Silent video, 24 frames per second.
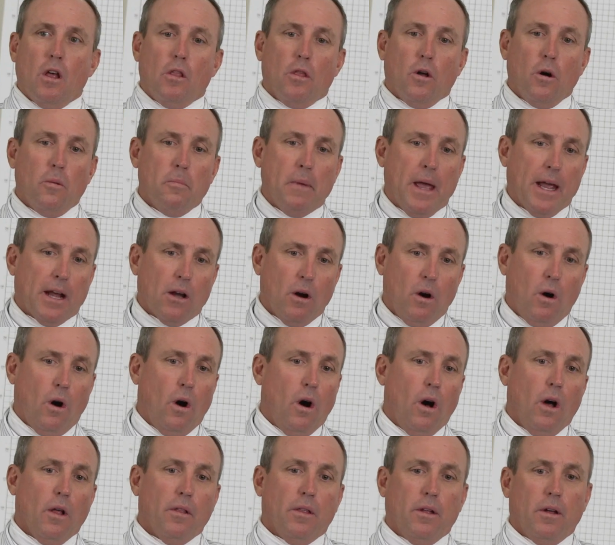They'll make
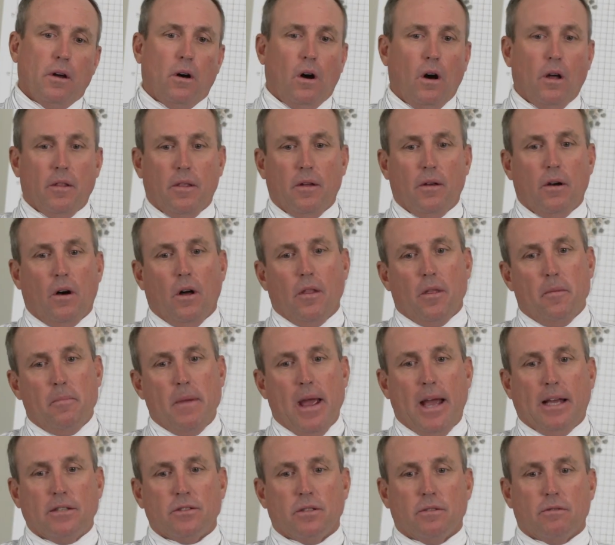all the
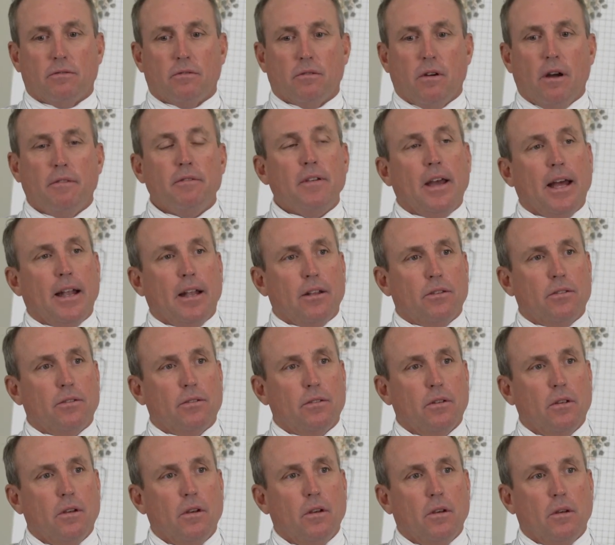massive rough edits,
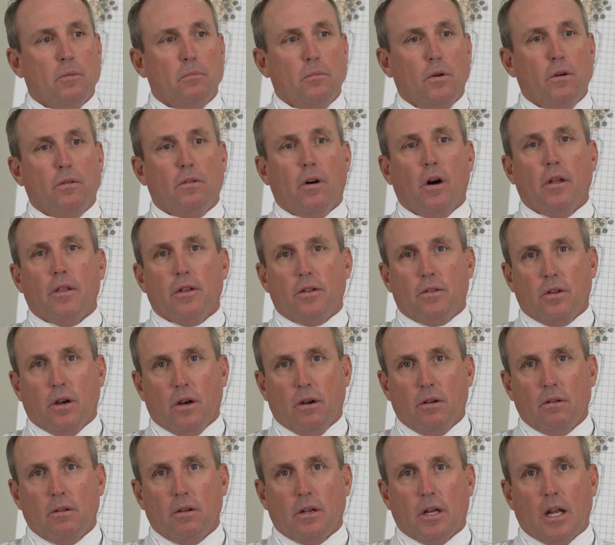move all the
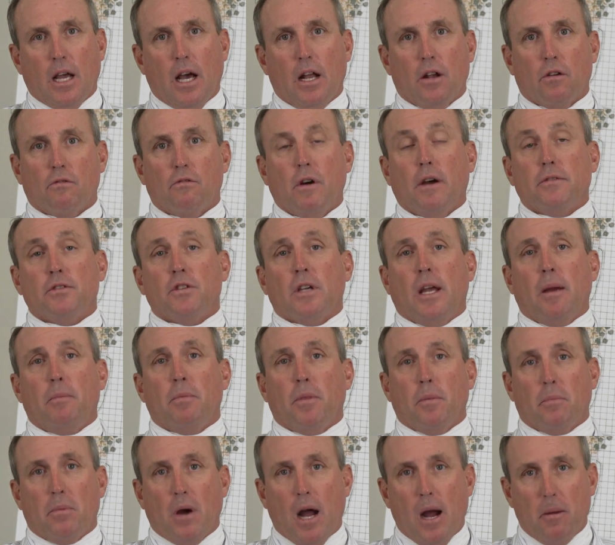dirt, and kind of rough shape
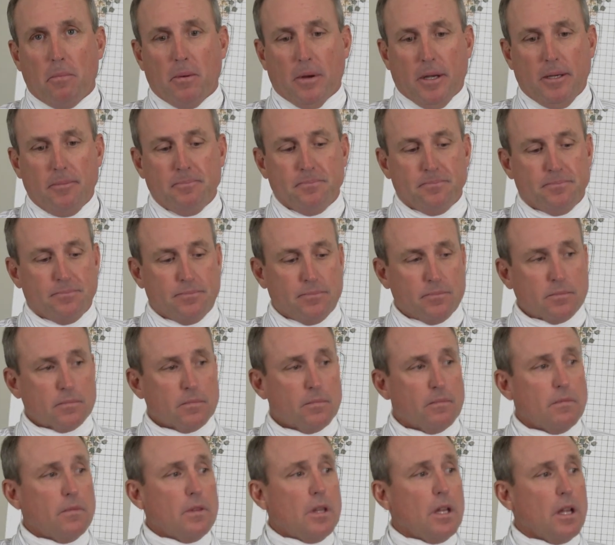the property.
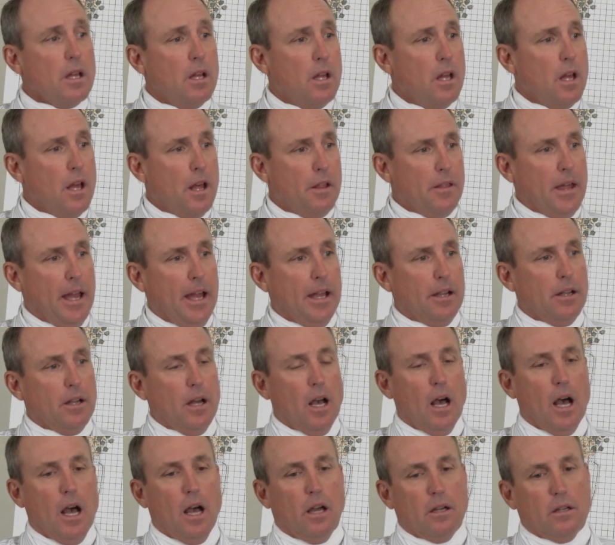Then
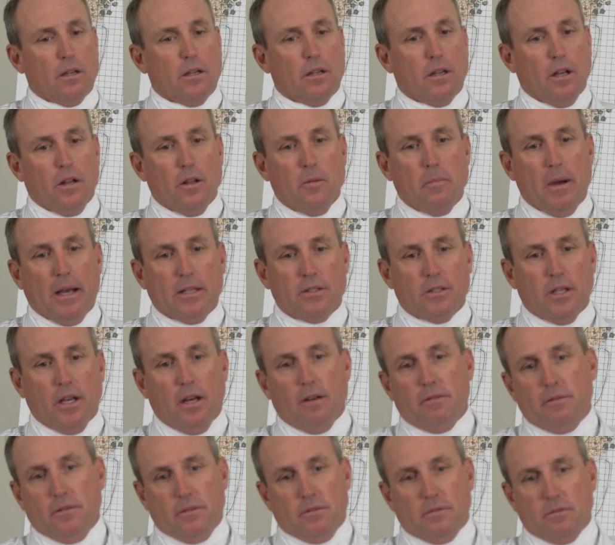Gil and
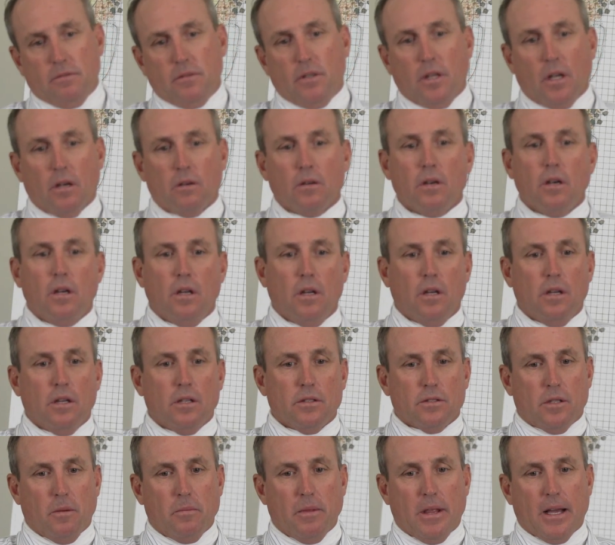myself and
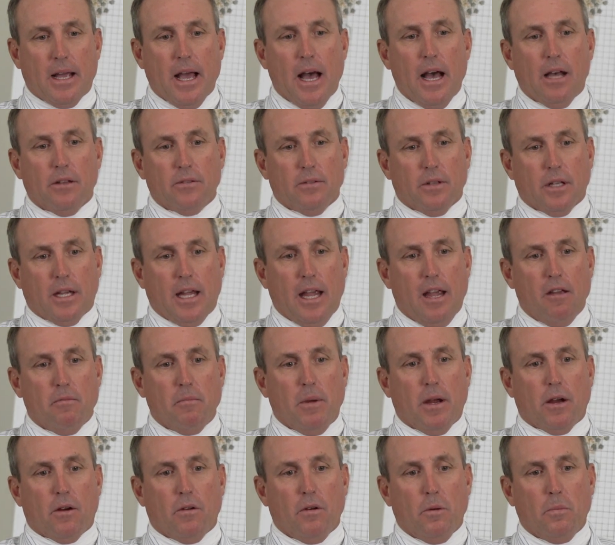some of the guys on the
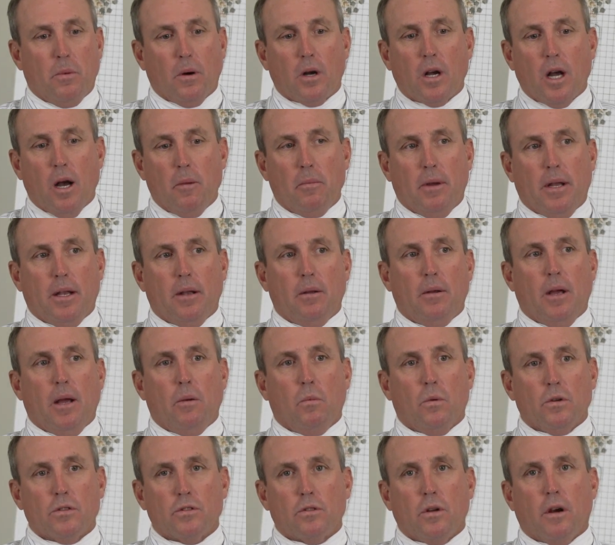Caveman group will come in and
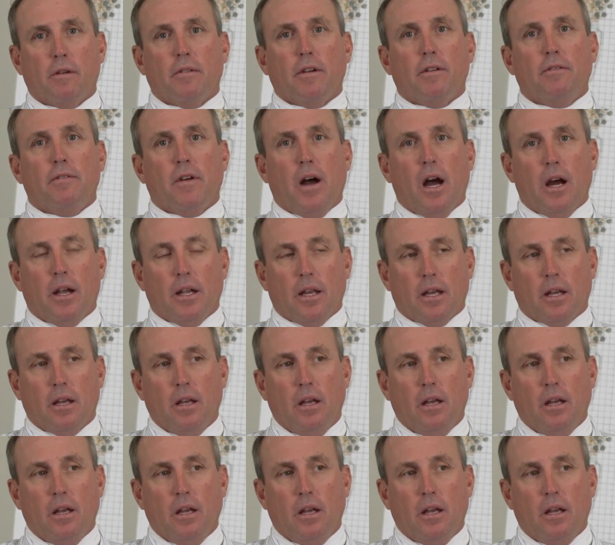we'll start refining.